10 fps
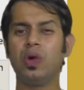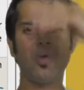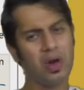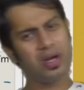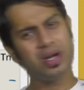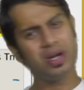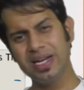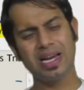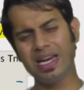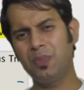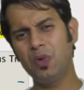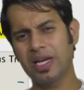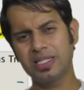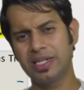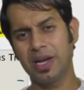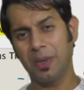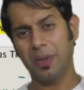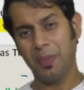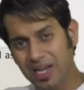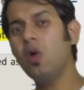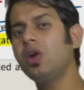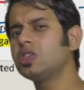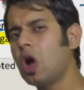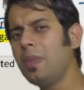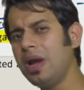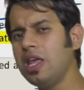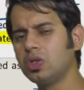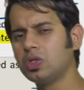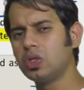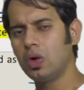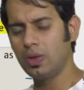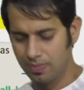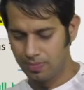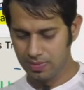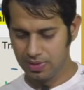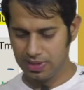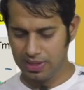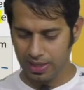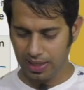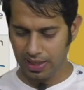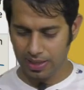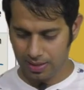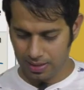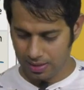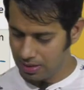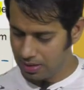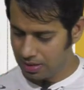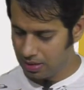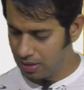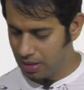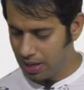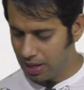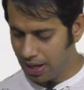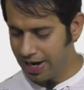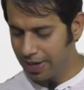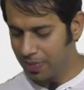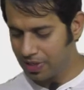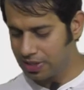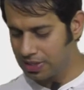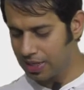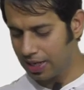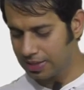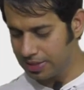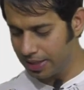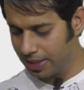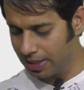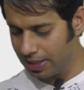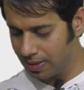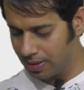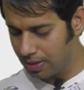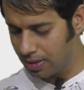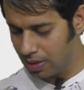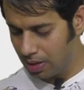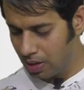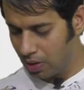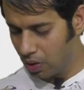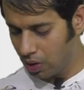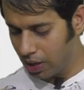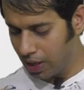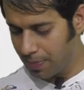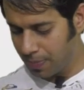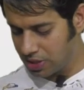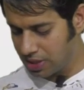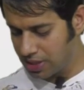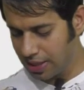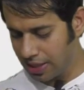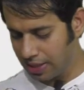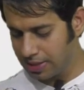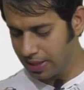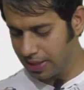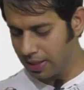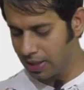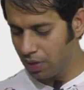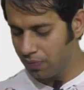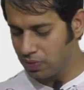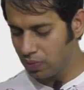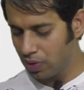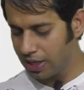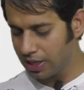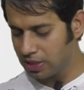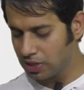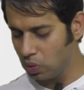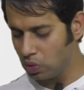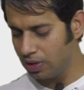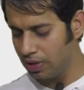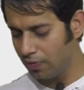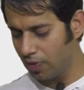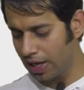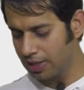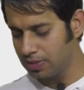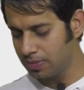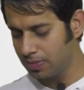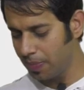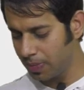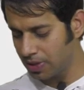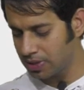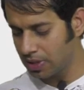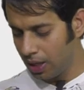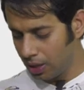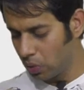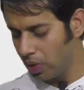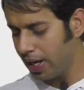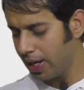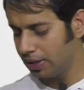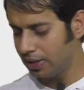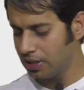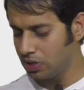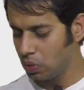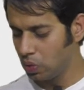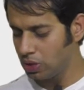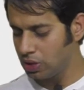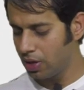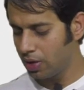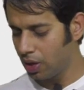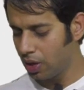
would have already taken input tax credit, but now it is commonly used. See sir, I had purchased an asset. Okay, I had purchased an asset which was exclusively for taxable purpose. Today it is used